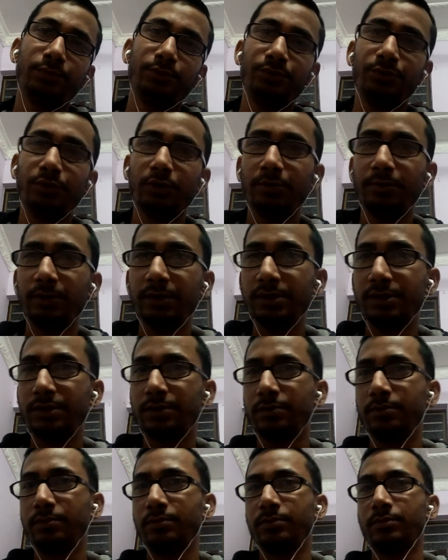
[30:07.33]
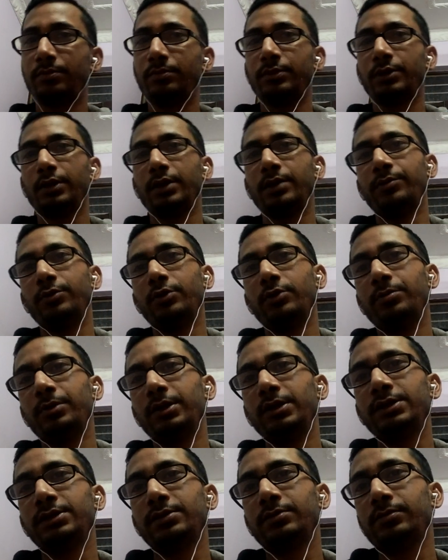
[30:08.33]
Do your best, give your
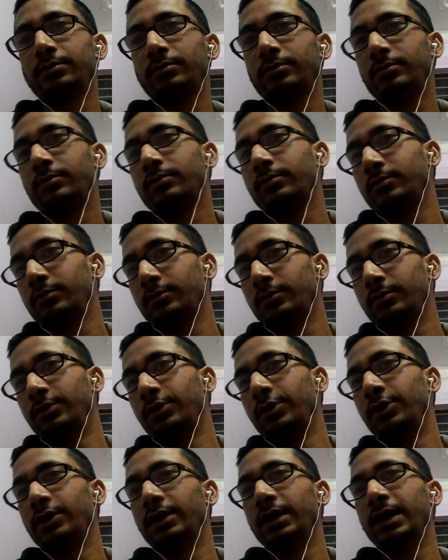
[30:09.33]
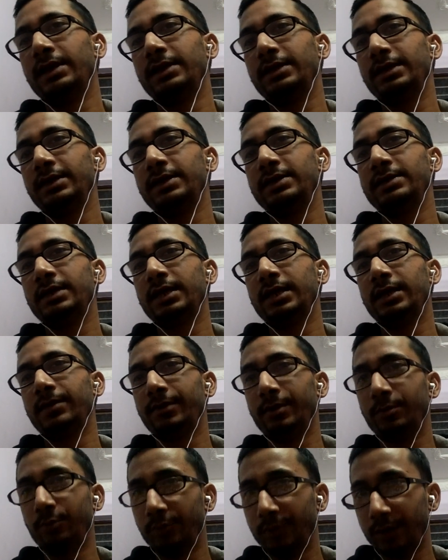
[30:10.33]
best, utilize each and
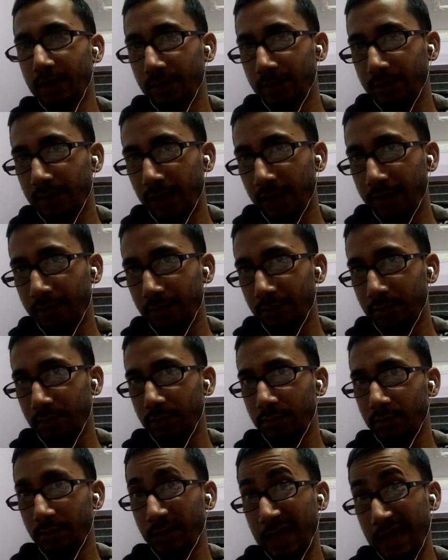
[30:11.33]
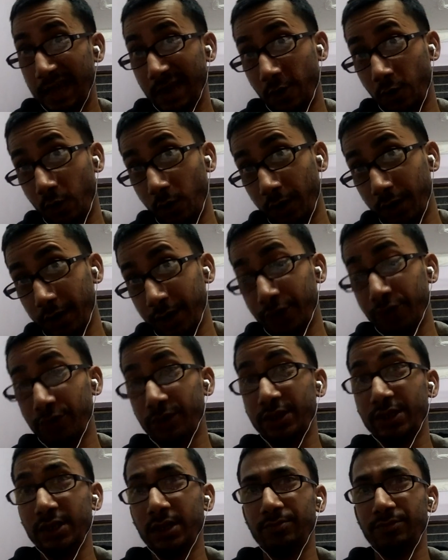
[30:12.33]
every moment of time according to
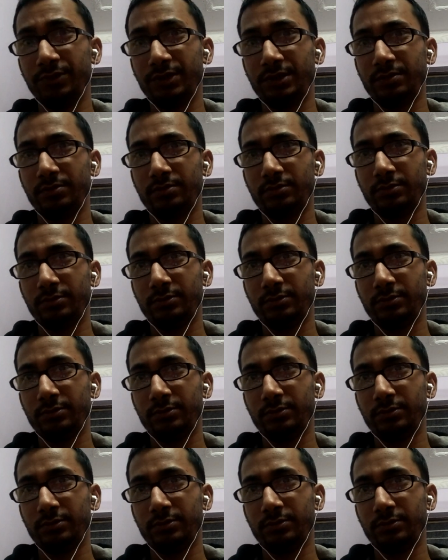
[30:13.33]
exams.